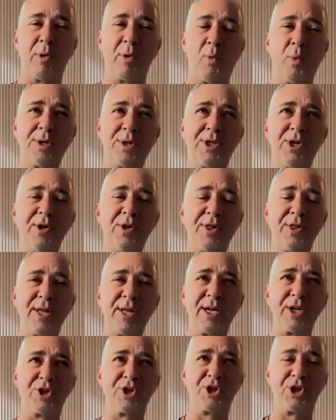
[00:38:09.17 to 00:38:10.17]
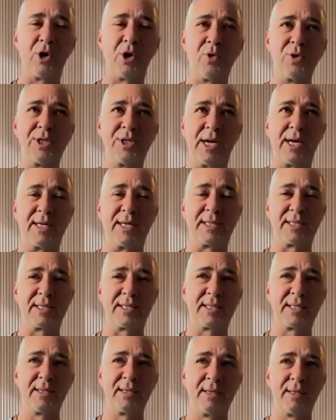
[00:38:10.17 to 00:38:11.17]
but what do you think shows
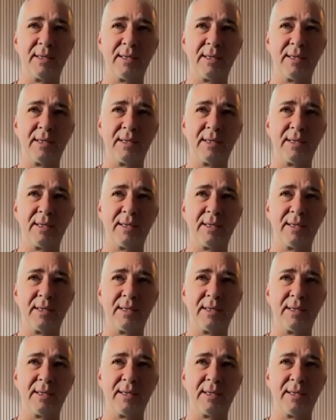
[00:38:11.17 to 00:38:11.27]
us